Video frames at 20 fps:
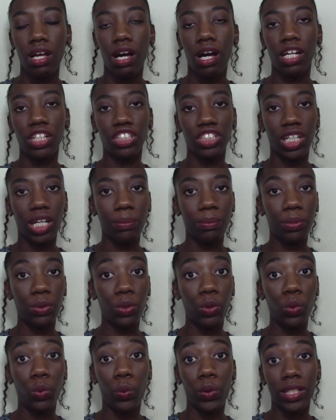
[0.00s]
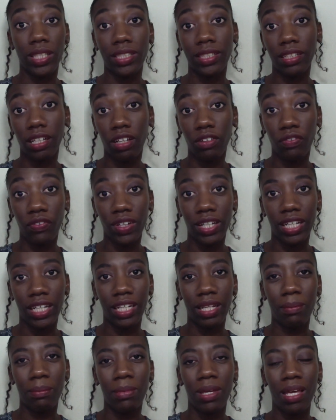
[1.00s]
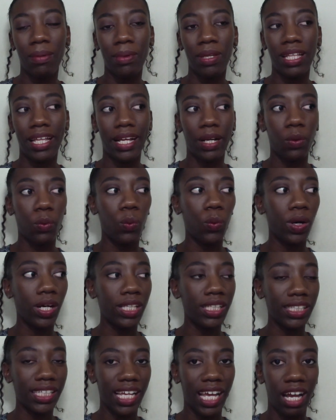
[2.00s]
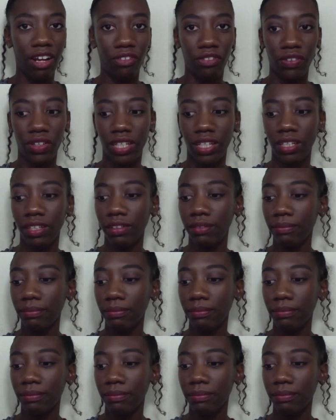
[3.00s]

a shampoo with sulfate in it, maybe like once every